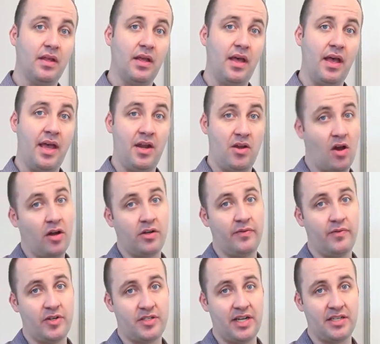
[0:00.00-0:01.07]
and
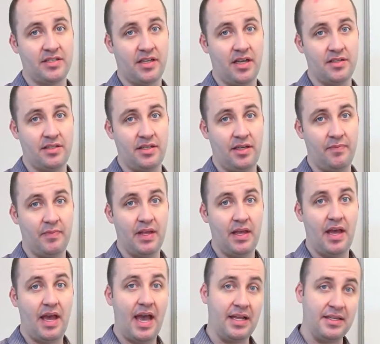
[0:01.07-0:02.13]
non-converged iSCSI
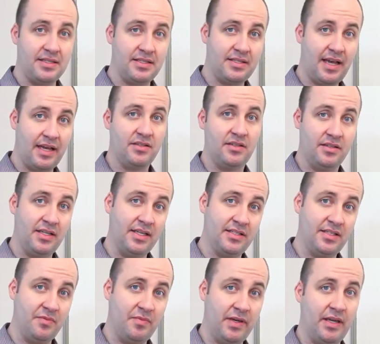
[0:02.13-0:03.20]
and set to
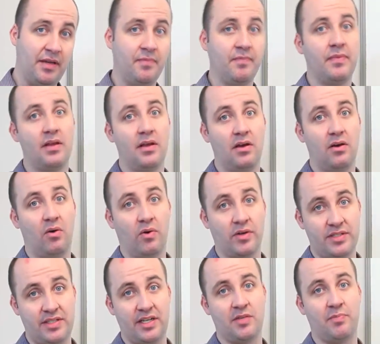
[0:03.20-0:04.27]
DCB or
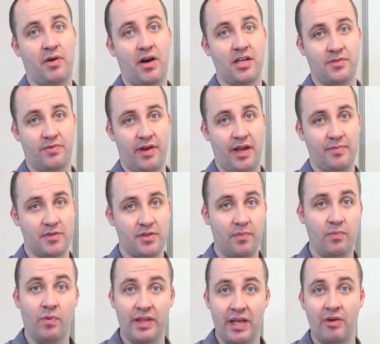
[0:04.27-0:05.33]
set to pause frames
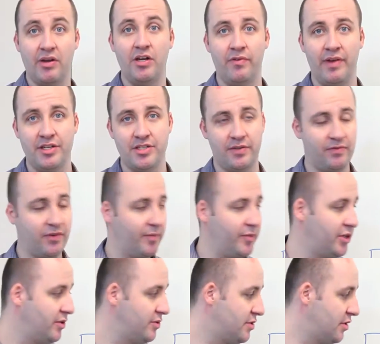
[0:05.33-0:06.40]
without intervention from the
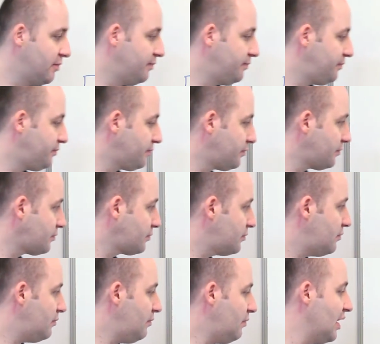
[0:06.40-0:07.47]
user.
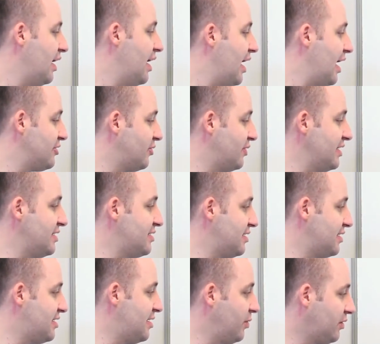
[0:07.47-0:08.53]
And so this is a
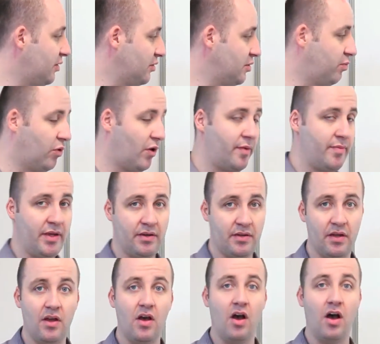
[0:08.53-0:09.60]
typical deployment
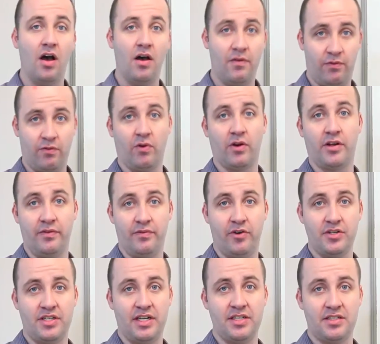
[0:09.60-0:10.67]
for
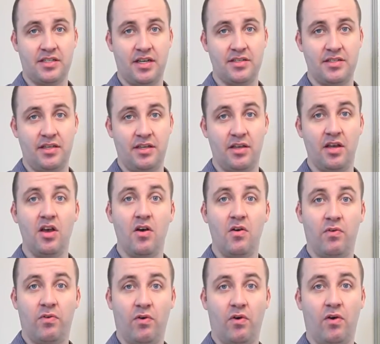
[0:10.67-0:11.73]
converged iSCSI
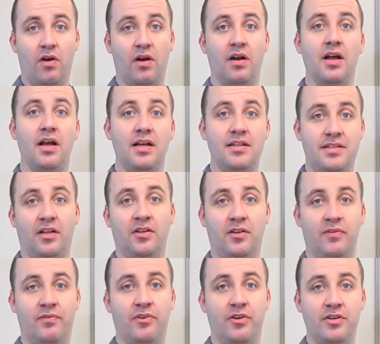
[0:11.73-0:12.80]
for Dell
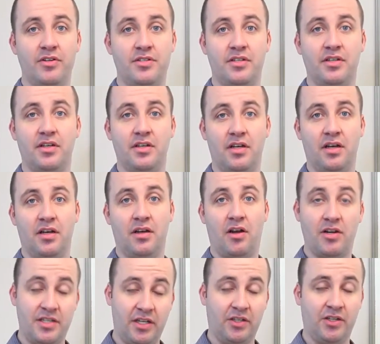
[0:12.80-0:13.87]
converged or
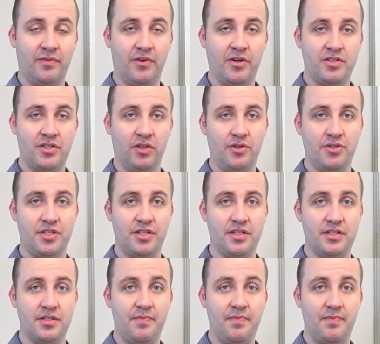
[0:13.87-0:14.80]
Dell converged solutions.